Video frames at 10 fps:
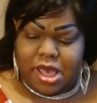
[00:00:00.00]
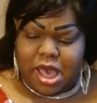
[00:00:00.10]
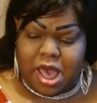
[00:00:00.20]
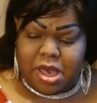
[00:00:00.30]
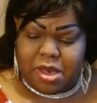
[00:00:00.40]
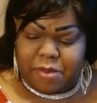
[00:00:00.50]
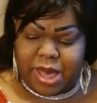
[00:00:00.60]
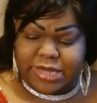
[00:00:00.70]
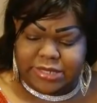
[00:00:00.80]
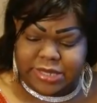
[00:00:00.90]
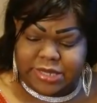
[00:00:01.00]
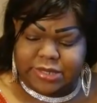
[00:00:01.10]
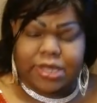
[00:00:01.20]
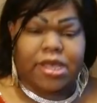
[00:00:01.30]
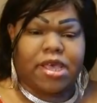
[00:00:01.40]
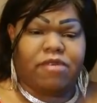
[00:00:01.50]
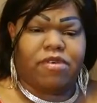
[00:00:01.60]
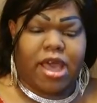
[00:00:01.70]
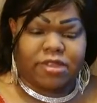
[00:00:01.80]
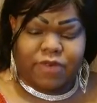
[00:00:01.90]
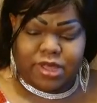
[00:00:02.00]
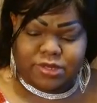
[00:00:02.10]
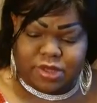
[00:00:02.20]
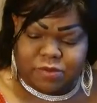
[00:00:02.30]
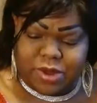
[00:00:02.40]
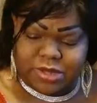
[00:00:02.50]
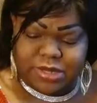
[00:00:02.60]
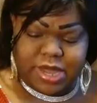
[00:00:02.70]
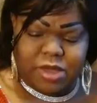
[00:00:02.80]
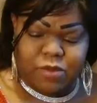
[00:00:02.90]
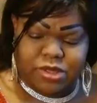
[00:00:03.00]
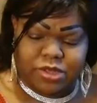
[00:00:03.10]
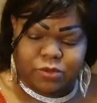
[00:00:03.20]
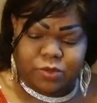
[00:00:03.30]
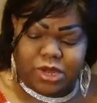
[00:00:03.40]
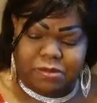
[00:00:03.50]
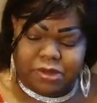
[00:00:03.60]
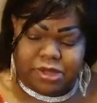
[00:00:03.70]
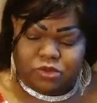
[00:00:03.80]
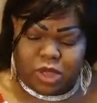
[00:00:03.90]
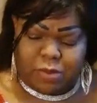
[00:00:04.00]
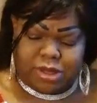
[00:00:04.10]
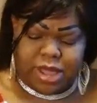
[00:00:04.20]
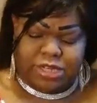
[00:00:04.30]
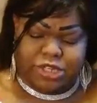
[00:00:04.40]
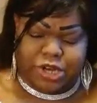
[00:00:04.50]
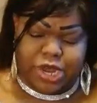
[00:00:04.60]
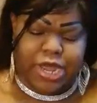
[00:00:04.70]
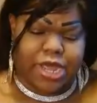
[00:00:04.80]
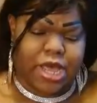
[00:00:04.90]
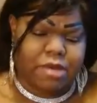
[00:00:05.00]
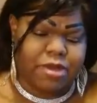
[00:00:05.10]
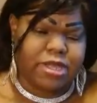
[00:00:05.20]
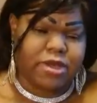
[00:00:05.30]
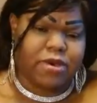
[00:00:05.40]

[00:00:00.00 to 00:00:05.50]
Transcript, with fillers: Pisces, if you guys find yourself resonating with this reading, please drop a like, share, and comment.